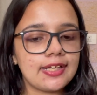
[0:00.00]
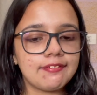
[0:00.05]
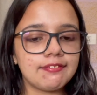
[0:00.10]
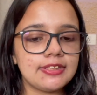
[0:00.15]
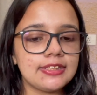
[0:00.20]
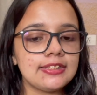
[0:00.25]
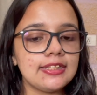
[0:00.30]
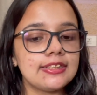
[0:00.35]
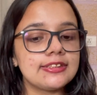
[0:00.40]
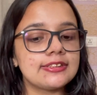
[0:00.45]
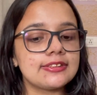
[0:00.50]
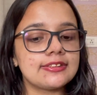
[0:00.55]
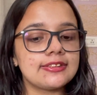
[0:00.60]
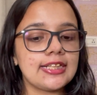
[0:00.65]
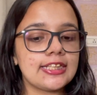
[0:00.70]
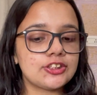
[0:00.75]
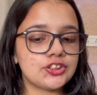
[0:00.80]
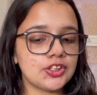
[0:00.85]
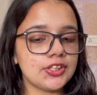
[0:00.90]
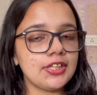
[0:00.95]
seventh
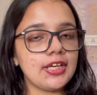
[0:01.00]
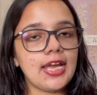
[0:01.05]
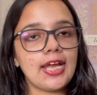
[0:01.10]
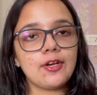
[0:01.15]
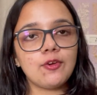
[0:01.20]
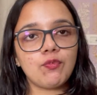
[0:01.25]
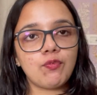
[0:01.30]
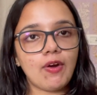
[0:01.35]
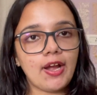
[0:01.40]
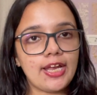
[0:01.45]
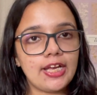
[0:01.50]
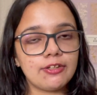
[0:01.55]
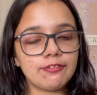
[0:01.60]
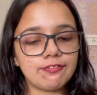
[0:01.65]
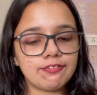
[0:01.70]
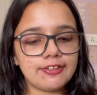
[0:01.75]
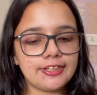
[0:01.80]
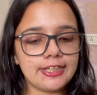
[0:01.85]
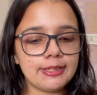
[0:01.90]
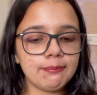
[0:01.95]
sketching and
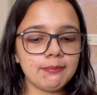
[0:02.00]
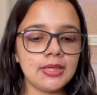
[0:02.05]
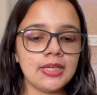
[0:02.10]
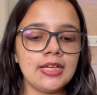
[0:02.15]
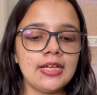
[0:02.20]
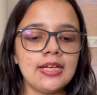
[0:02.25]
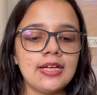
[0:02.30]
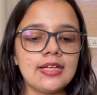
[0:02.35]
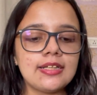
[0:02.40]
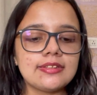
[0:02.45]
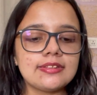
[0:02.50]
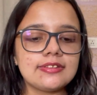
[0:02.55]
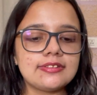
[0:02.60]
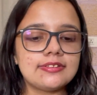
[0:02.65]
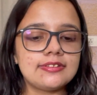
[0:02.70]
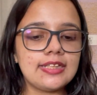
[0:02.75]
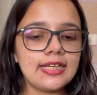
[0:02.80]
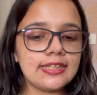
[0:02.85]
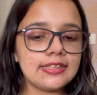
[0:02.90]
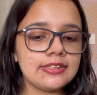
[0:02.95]
wireframe
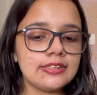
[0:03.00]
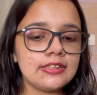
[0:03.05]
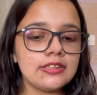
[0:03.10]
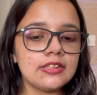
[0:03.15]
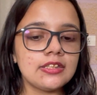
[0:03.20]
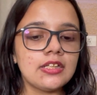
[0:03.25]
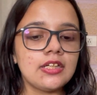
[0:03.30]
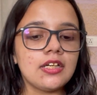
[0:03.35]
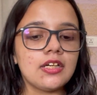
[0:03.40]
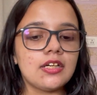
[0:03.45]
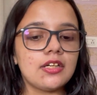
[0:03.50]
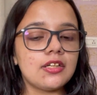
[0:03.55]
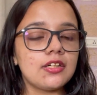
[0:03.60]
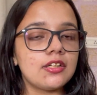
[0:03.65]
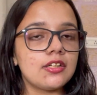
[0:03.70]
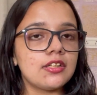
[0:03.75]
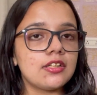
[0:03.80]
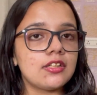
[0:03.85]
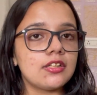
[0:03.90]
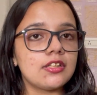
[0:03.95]
then
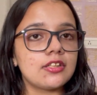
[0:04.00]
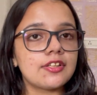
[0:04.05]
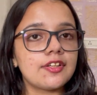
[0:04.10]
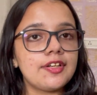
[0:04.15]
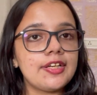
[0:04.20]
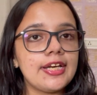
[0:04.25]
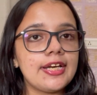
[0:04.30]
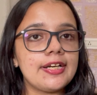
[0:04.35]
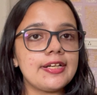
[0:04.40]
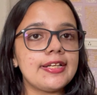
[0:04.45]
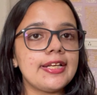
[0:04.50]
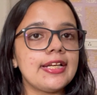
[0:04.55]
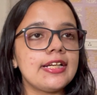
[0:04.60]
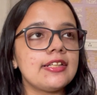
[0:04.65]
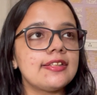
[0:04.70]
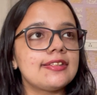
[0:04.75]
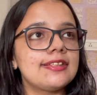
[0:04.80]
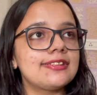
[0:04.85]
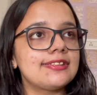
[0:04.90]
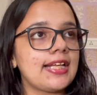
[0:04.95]
uh,
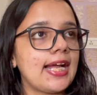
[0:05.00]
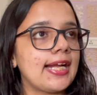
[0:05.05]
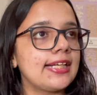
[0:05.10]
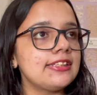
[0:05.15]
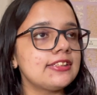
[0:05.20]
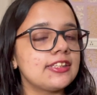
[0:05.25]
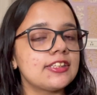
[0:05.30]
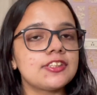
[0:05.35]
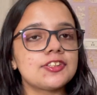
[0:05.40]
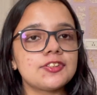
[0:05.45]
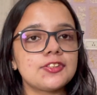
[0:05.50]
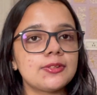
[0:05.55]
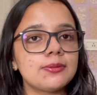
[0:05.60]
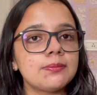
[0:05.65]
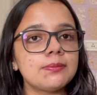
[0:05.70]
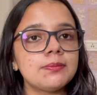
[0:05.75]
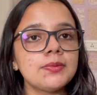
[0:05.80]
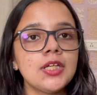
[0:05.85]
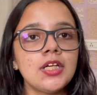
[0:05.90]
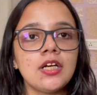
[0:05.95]
creating design
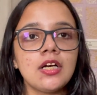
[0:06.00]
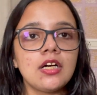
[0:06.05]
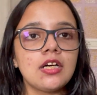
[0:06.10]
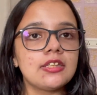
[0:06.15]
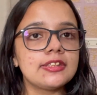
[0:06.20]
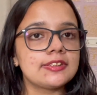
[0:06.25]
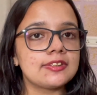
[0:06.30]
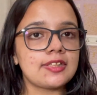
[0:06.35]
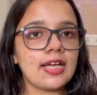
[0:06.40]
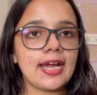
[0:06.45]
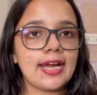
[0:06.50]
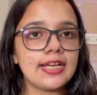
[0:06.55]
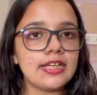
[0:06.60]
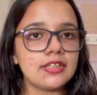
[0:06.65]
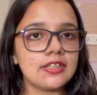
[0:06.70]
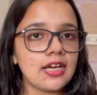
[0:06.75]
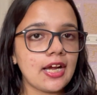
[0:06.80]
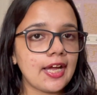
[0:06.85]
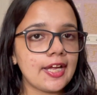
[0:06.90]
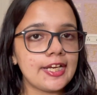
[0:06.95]
system
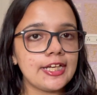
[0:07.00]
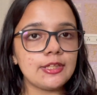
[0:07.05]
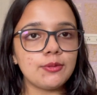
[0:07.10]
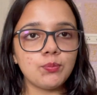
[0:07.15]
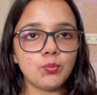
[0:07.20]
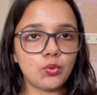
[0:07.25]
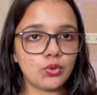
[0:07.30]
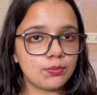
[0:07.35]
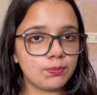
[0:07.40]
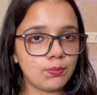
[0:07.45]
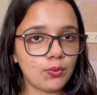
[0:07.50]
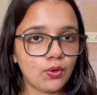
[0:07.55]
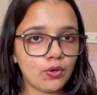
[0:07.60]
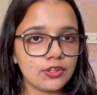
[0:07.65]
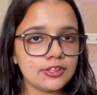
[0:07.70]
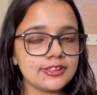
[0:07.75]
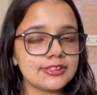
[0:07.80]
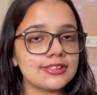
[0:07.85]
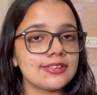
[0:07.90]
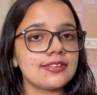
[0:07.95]
style guide mood
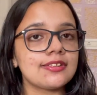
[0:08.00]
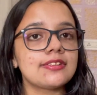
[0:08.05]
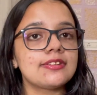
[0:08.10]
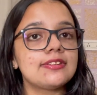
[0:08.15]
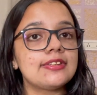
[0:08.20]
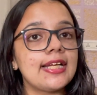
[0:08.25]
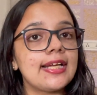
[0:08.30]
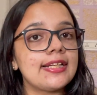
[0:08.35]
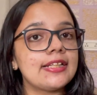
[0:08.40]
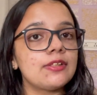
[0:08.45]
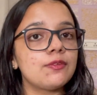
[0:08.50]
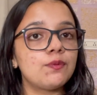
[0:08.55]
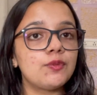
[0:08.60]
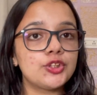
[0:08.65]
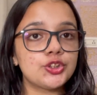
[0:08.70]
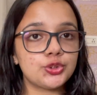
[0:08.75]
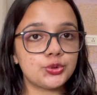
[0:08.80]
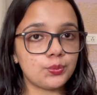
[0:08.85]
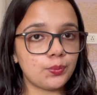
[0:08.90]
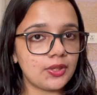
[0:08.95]
boards then
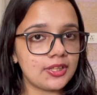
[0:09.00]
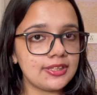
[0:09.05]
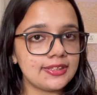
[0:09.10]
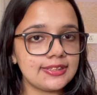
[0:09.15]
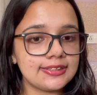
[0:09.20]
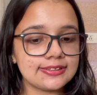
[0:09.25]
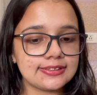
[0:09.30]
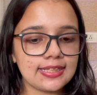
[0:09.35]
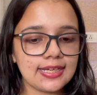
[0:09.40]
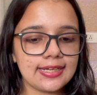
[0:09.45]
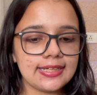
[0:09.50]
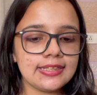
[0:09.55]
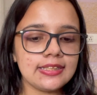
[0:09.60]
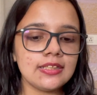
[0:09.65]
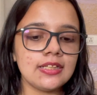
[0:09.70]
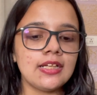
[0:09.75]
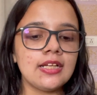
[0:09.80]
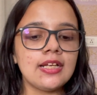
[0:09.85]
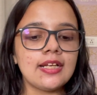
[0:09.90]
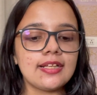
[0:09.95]
visual
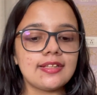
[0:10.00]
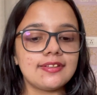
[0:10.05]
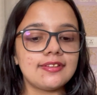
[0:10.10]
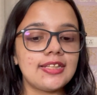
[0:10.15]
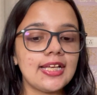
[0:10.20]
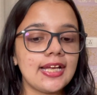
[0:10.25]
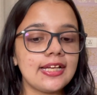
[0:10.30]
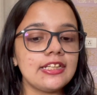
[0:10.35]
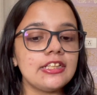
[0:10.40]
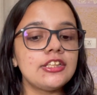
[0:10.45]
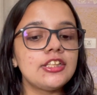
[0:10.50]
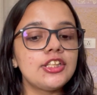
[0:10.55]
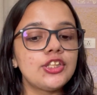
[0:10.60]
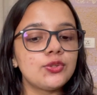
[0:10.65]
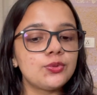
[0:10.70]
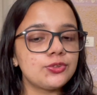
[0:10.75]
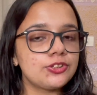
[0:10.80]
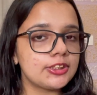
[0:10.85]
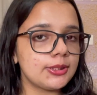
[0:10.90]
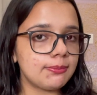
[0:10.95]
design then
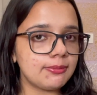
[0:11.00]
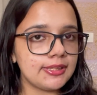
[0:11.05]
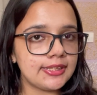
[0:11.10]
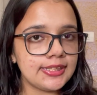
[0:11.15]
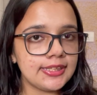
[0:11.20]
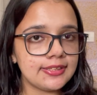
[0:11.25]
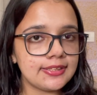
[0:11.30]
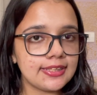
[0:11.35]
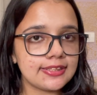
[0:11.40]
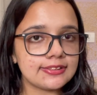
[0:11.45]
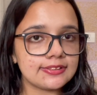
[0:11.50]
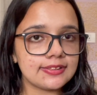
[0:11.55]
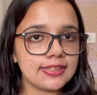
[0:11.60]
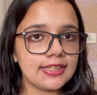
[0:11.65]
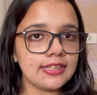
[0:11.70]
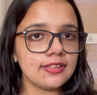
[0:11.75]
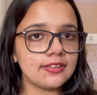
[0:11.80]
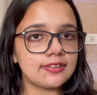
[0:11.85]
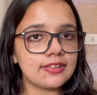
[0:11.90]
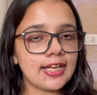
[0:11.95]
usability
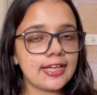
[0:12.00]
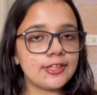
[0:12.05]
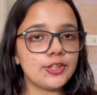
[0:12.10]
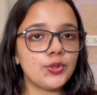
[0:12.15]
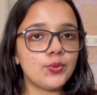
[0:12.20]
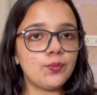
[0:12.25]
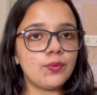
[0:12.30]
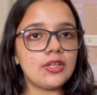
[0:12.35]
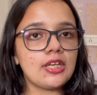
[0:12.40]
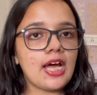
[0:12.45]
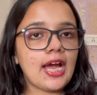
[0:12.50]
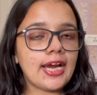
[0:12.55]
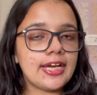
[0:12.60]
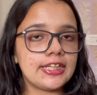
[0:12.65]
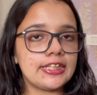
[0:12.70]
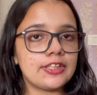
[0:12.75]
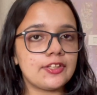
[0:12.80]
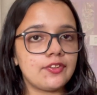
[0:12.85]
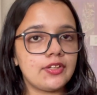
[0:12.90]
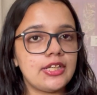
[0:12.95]
testing then you will
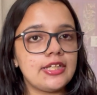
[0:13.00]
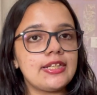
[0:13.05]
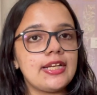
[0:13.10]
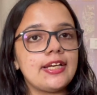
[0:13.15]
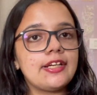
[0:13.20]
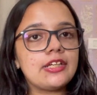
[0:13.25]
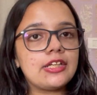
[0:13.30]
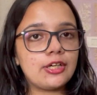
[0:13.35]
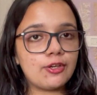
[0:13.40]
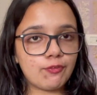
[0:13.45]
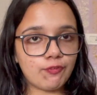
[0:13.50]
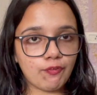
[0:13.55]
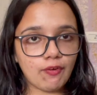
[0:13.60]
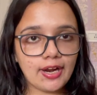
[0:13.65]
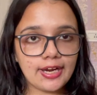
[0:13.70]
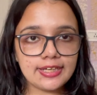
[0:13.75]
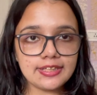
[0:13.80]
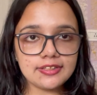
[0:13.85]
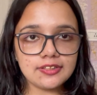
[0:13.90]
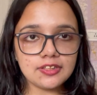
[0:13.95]
iterate and
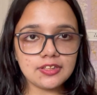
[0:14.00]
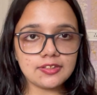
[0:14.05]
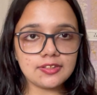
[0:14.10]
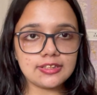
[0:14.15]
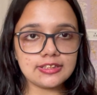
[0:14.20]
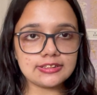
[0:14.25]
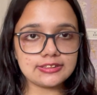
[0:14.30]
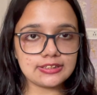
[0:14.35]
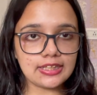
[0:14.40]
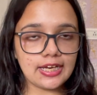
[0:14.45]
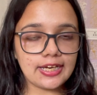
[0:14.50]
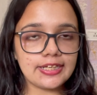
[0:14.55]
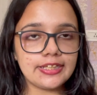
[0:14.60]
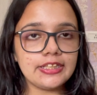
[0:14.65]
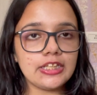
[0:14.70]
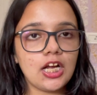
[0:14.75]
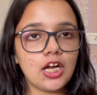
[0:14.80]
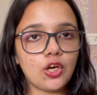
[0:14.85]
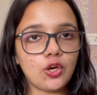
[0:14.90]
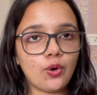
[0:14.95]
refine the
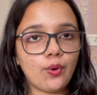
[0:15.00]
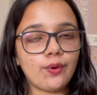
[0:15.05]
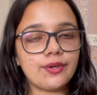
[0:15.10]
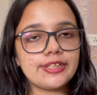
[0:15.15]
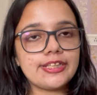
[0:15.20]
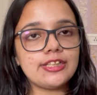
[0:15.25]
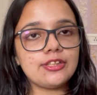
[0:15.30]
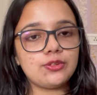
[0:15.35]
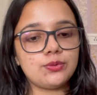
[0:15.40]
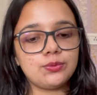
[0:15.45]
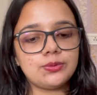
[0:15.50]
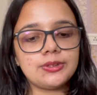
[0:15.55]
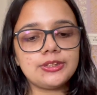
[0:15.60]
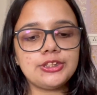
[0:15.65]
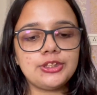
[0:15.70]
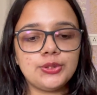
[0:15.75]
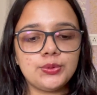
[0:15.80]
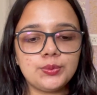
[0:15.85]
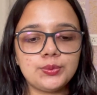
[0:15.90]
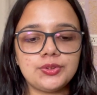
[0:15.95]
design according to
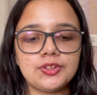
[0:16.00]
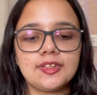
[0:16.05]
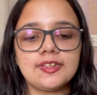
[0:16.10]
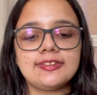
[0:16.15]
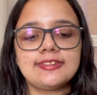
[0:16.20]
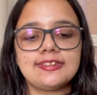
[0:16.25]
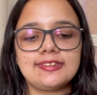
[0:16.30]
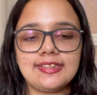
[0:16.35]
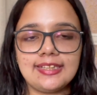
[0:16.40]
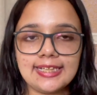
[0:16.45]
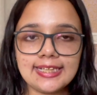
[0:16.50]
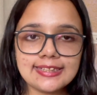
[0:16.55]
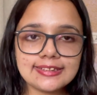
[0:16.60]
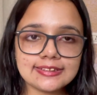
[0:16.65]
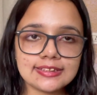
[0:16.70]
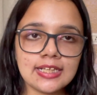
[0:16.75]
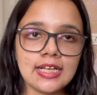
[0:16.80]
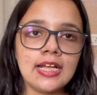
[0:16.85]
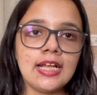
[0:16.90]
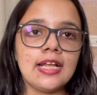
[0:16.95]
the user's
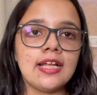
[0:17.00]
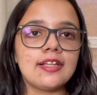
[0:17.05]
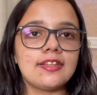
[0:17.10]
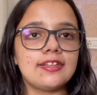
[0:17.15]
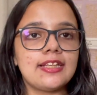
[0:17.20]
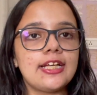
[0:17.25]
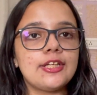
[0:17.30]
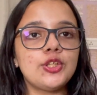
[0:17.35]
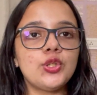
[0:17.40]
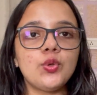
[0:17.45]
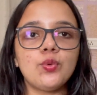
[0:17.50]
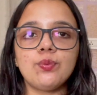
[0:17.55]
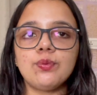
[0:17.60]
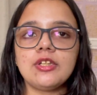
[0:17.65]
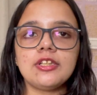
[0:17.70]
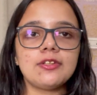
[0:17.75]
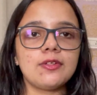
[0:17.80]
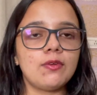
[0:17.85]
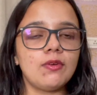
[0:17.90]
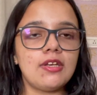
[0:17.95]
needs then you
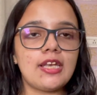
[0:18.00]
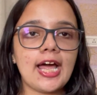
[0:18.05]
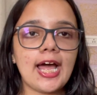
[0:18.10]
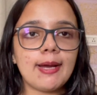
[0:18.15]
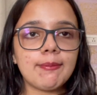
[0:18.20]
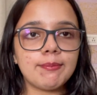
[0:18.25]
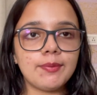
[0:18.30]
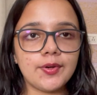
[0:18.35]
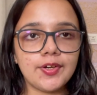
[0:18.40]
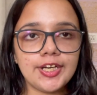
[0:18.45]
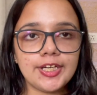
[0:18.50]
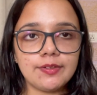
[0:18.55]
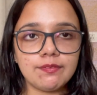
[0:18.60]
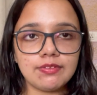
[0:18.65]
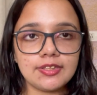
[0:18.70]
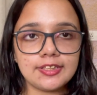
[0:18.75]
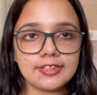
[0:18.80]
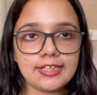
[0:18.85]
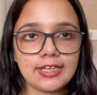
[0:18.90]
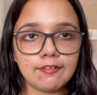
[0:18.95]
will
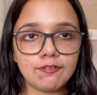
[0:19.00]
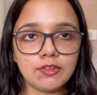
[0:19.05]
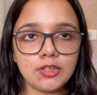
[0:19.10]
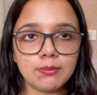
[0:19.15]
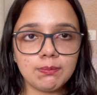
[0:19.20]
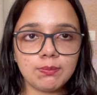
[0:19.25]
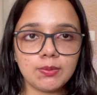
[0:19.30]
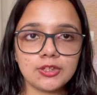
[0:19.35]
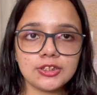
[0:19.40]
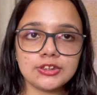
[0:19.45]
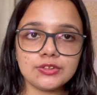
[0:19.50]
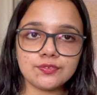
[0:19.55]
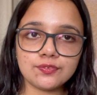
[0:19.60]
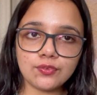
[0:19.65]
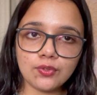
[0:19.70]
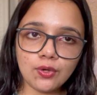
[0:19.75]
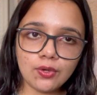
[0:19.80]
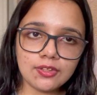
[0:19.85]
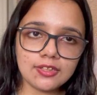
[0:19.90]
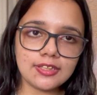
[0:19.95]
collaborate with developers
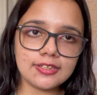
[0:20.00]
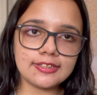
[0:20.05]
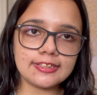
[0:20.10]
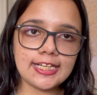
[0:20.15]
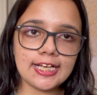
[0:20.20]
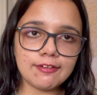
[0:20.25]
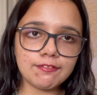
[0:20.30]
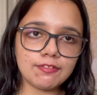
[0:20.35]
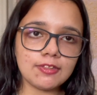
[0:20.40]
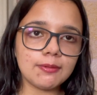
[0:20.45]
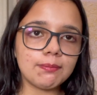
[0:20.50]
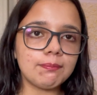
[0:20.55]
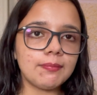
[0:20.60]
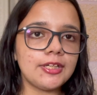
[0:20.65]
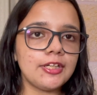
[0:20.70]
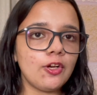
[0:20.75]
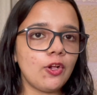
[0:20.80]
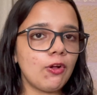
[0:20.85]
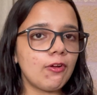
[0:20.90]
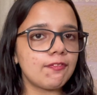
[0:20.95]
for the
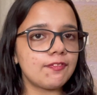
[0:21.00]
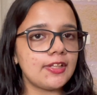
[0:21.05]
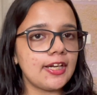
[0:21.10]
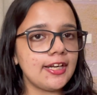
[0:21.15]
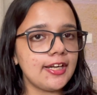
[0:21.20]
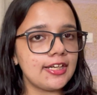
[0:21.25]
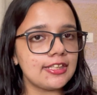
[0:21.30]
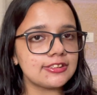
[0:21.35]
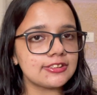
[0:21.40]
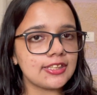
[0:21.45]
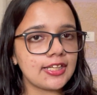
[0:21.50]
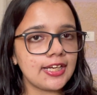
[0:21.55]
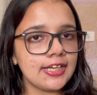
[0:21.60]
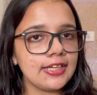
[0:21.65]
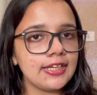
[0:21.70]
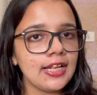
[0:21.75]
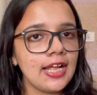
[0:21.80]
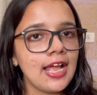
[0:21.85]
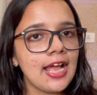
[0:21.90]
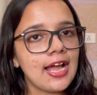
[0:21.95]
development of that
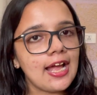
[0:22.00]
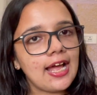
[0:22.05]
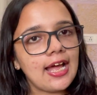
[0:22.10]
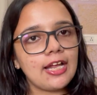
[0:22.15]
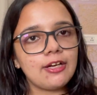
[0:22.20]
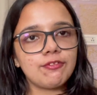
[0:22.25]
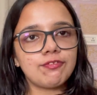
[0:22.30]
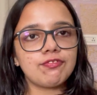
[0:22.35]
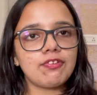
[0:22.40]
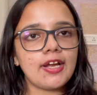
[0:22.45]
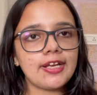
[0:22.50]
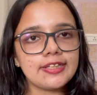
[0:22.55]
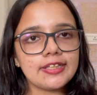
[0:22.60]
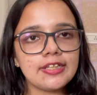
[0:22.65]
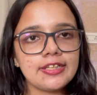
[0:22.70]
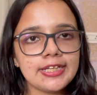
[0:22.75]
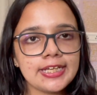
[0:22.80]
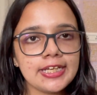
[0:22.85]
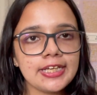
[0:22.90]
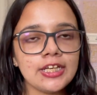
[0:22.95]
design and
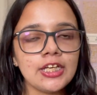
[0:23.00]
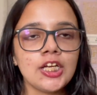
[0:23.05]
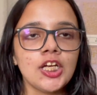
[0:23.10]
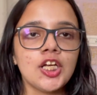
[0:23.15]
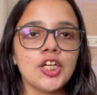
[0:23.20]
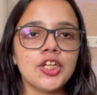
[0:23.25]
finally